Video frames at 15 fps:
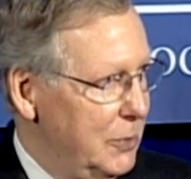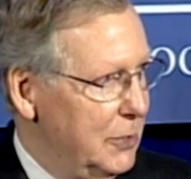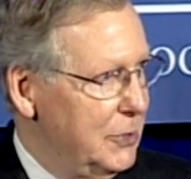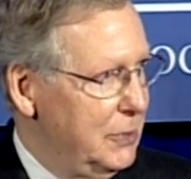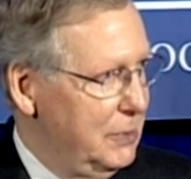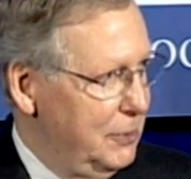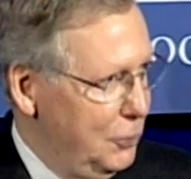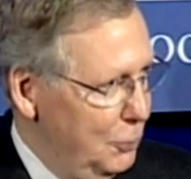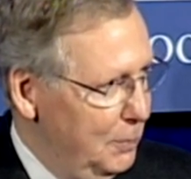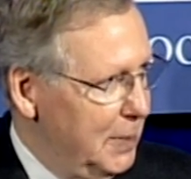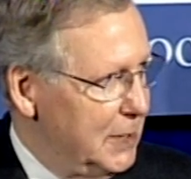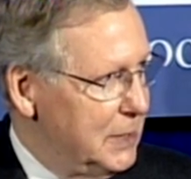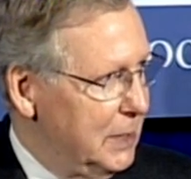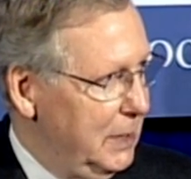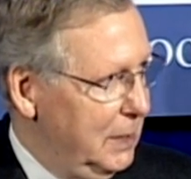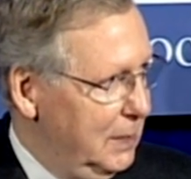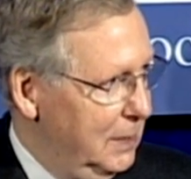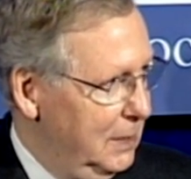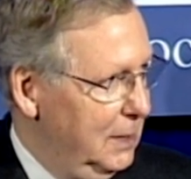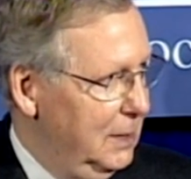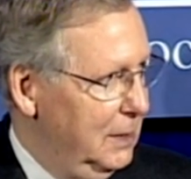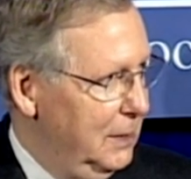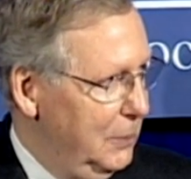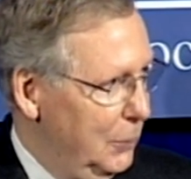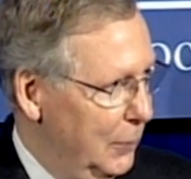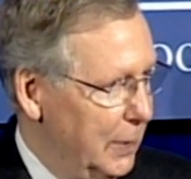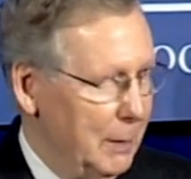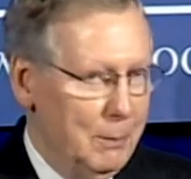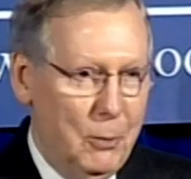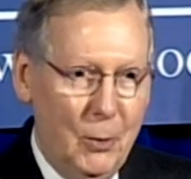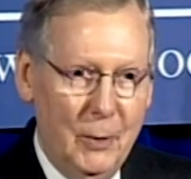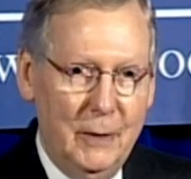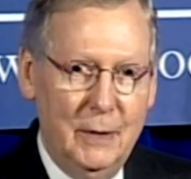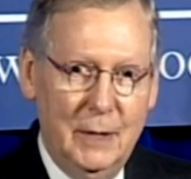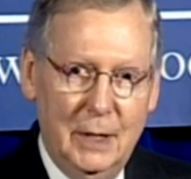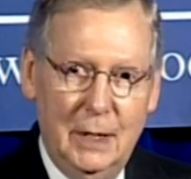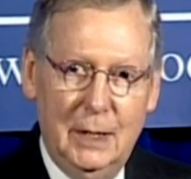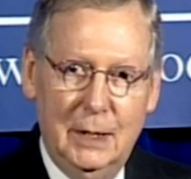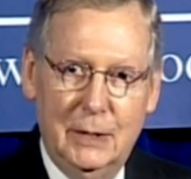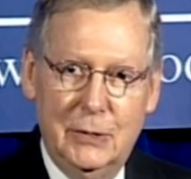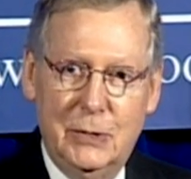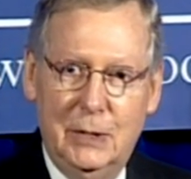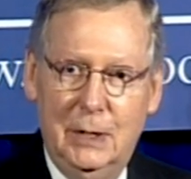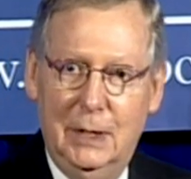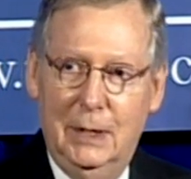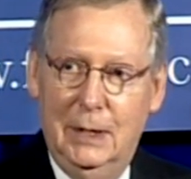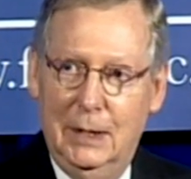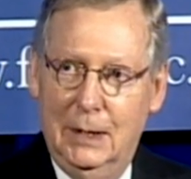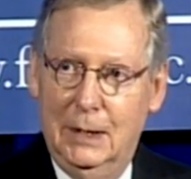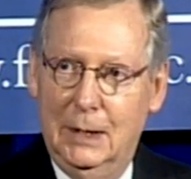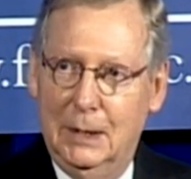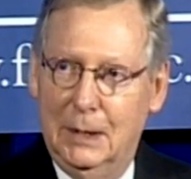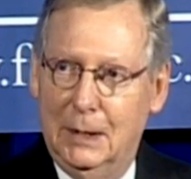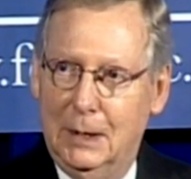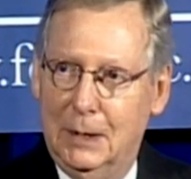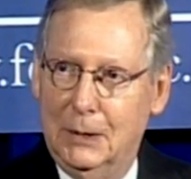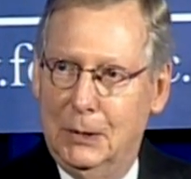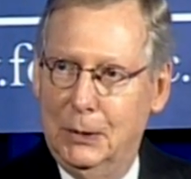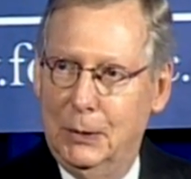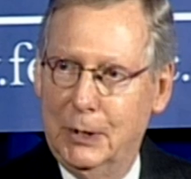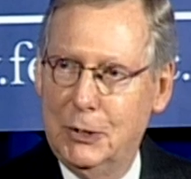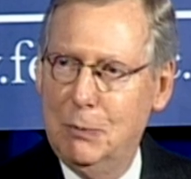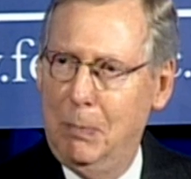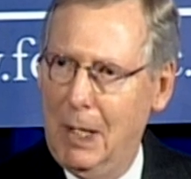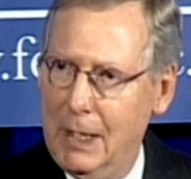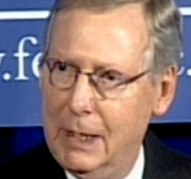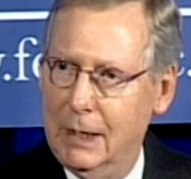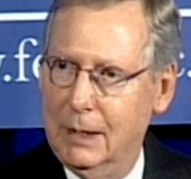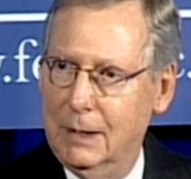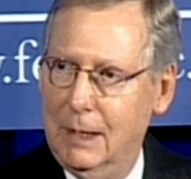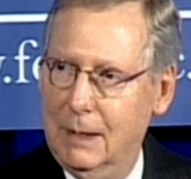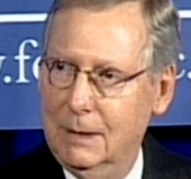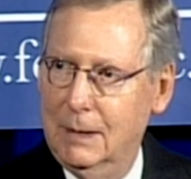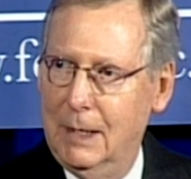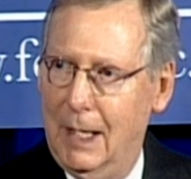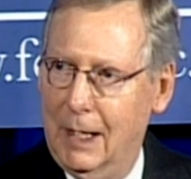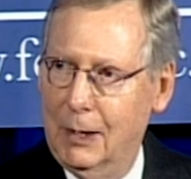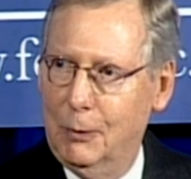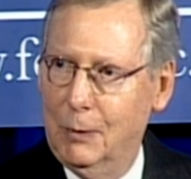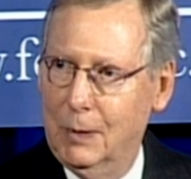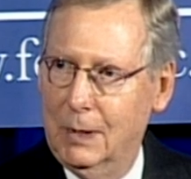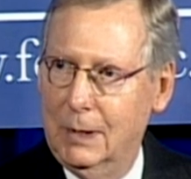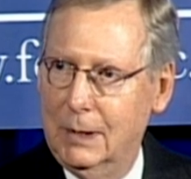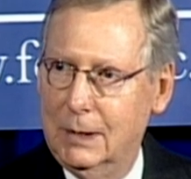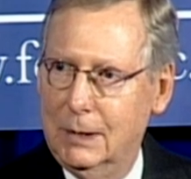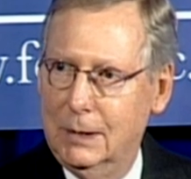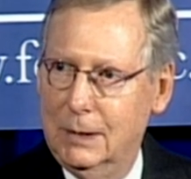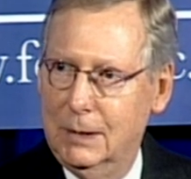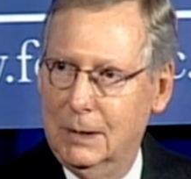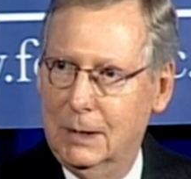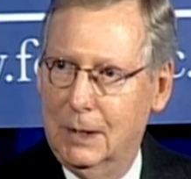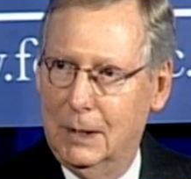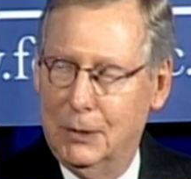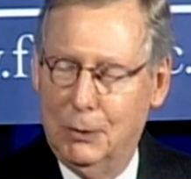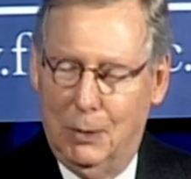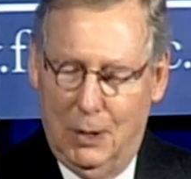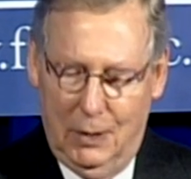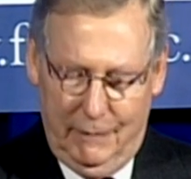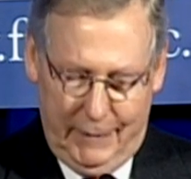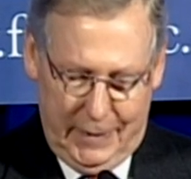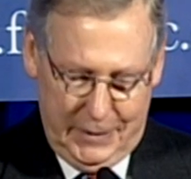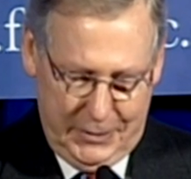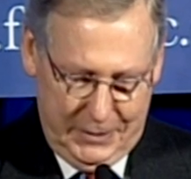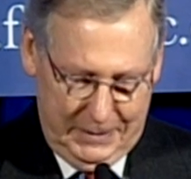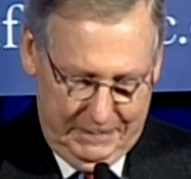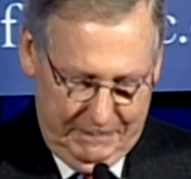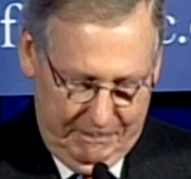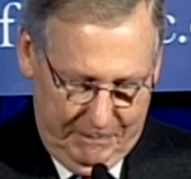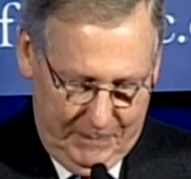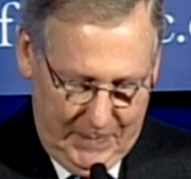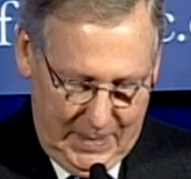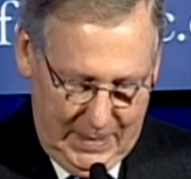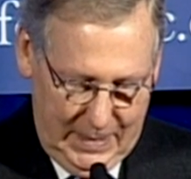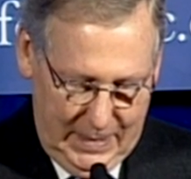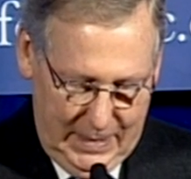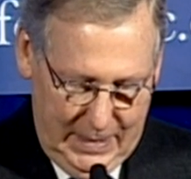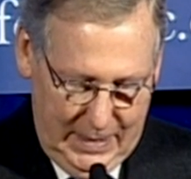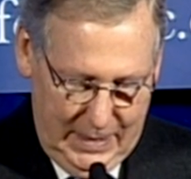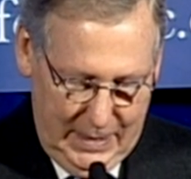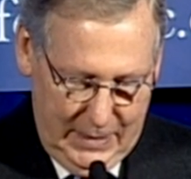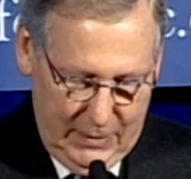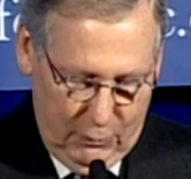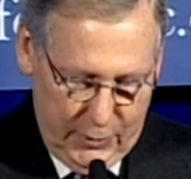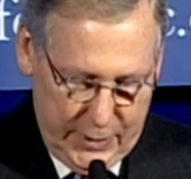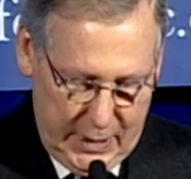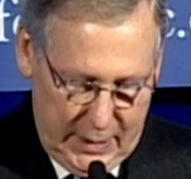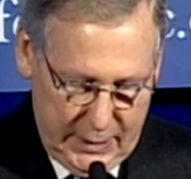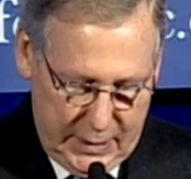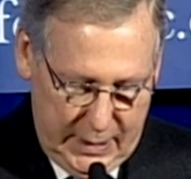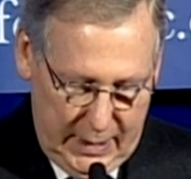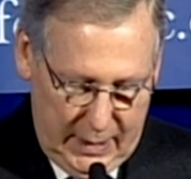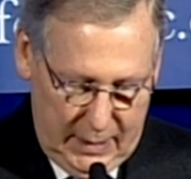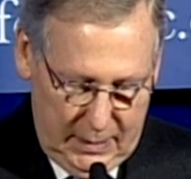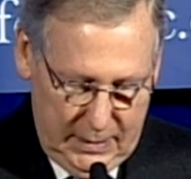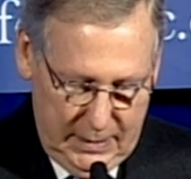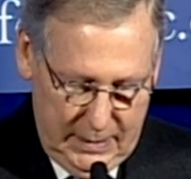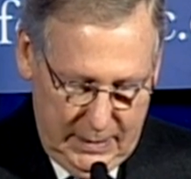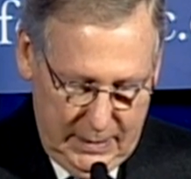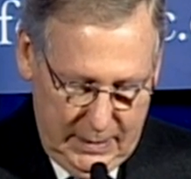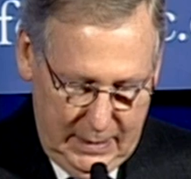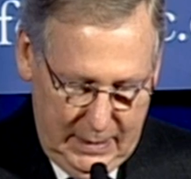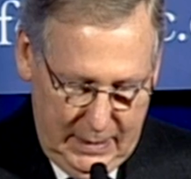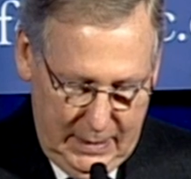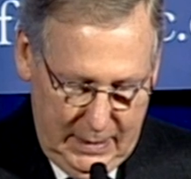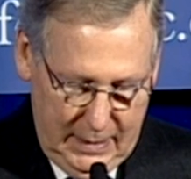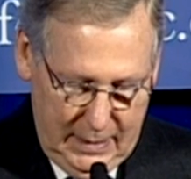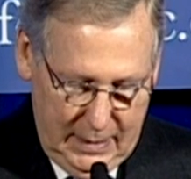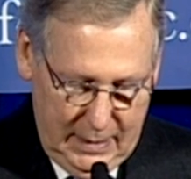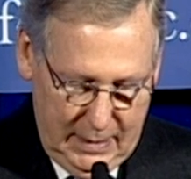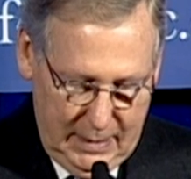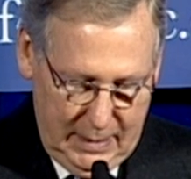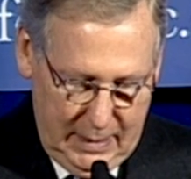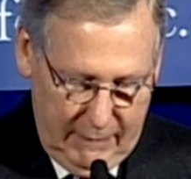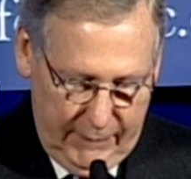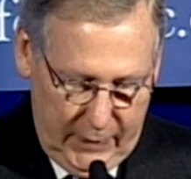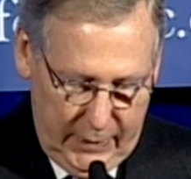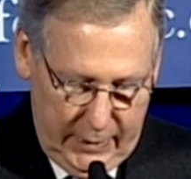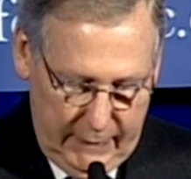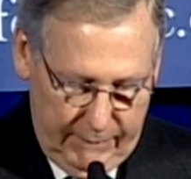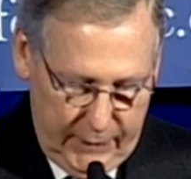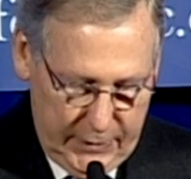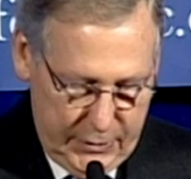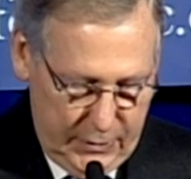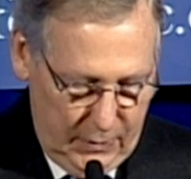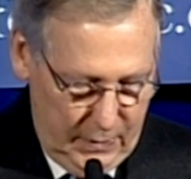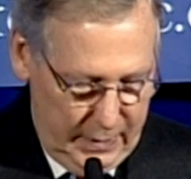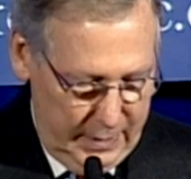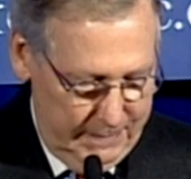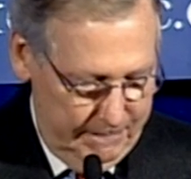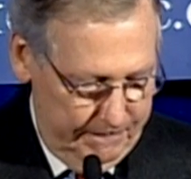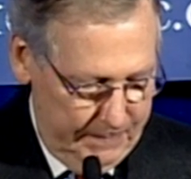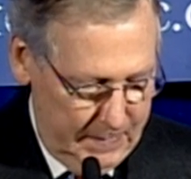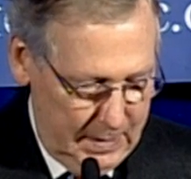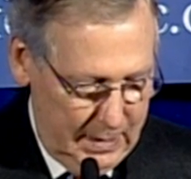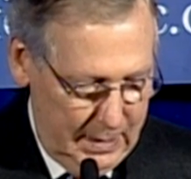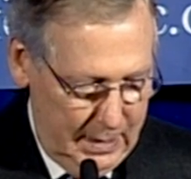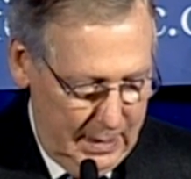They were just too busy doing important things to explain it adequately to all of us. The results tell a very different story.